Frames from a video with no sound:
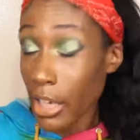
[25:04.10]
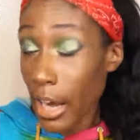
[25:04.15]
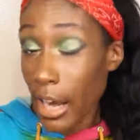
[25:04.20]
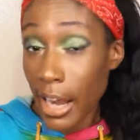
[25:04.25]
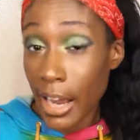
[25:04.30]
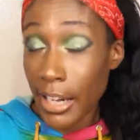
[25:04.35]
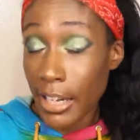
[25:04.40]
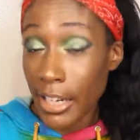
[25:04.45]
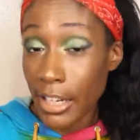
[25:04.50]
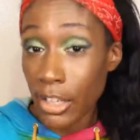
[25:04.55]
I
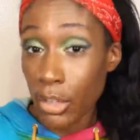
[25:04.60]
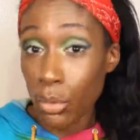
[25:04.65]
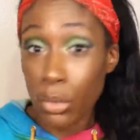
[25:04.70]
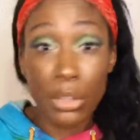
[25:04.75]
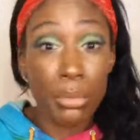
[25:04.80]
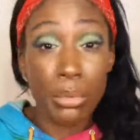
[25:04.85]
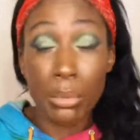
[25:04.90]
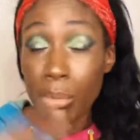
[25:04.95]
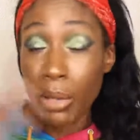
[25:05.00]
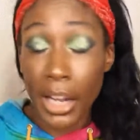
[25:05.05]
had it here
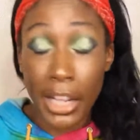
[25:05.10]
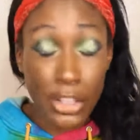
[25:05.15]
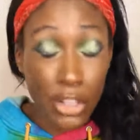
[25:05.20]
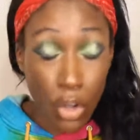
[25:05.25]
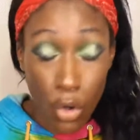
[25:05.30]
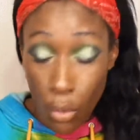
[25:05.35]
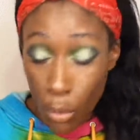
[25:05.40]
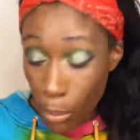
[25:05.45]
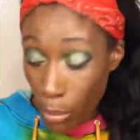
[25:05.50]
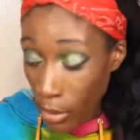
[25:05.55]
with me, but I
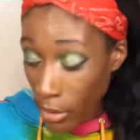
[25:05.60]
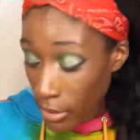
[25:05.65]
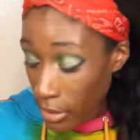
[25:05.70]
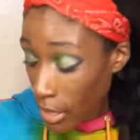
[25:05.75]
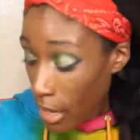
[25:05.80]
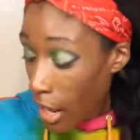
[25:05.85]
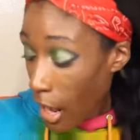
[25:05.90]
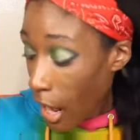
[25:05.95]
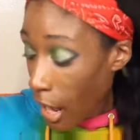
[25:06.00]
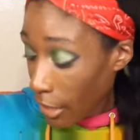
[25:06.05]
don't. But
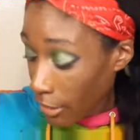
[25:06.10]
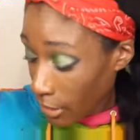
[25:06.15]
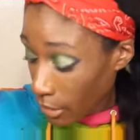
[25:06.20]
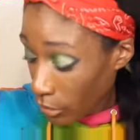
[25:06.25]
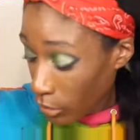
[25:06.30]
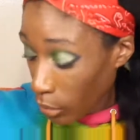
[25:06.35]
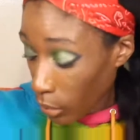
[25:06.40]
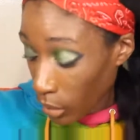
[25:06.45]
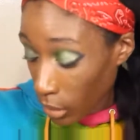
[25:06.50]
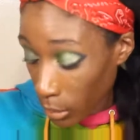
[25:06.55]
I
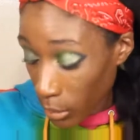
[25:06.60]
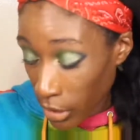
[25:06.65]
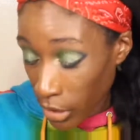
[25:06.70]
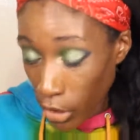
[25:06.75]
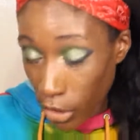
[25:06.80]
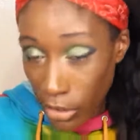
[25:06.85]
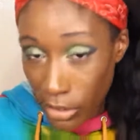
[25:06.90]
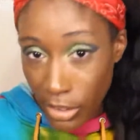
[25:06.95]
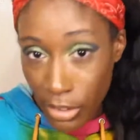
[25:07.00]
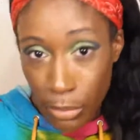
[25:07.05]
definitely recommend
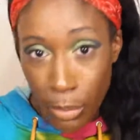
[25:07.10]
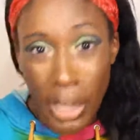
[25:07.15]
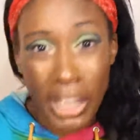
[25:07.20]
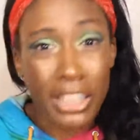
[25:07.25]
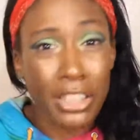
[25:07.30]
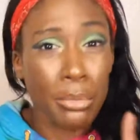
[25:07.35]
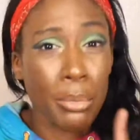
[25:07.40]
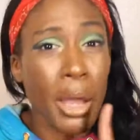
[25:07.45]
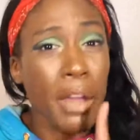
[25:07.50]
Kirsten's palettes.